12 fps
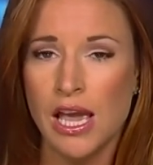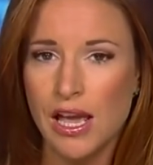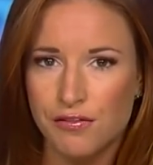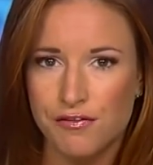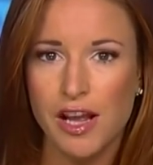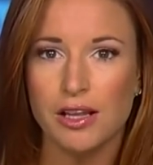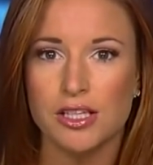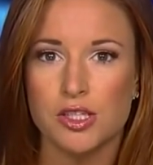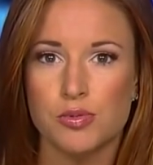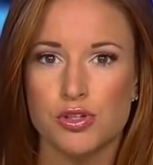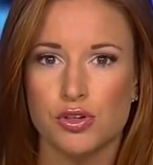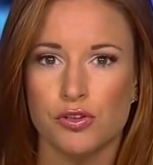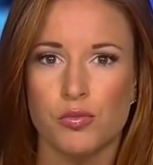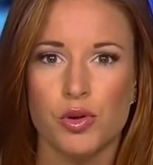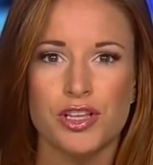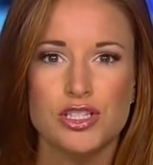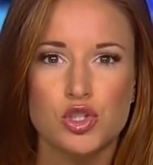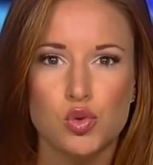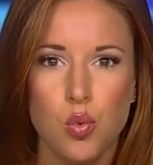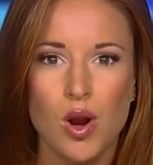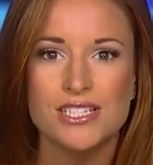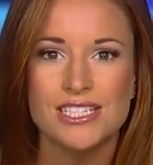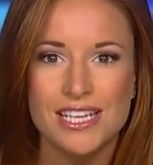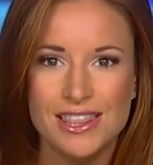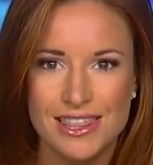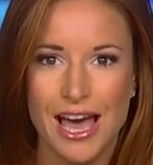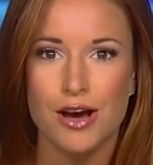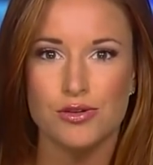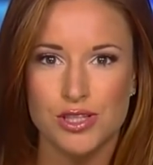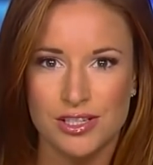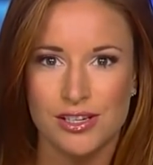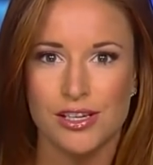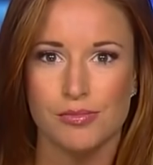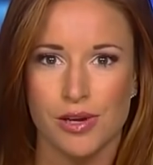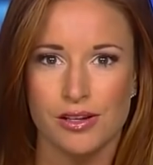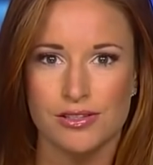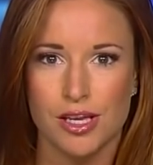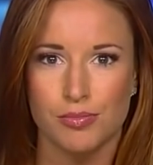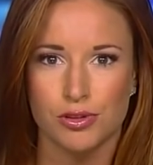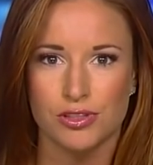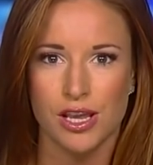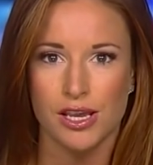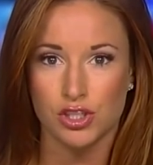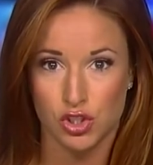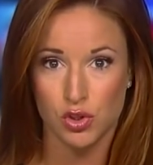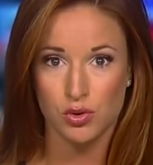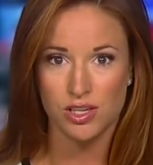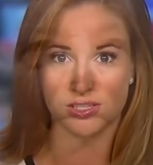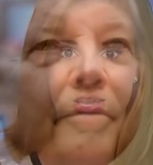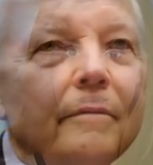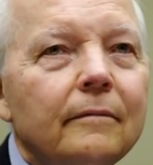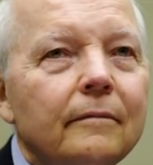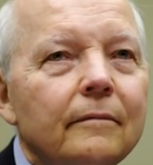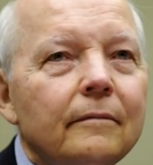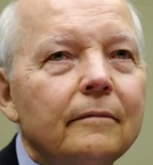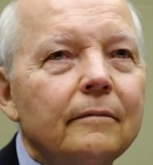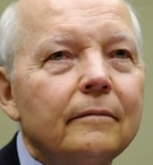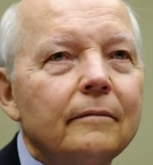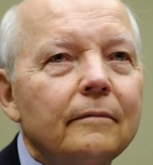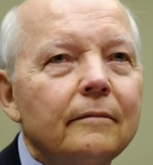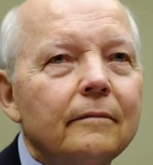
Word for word: and failing to preserve more than 20,000 emails that pertain to this IRS probe.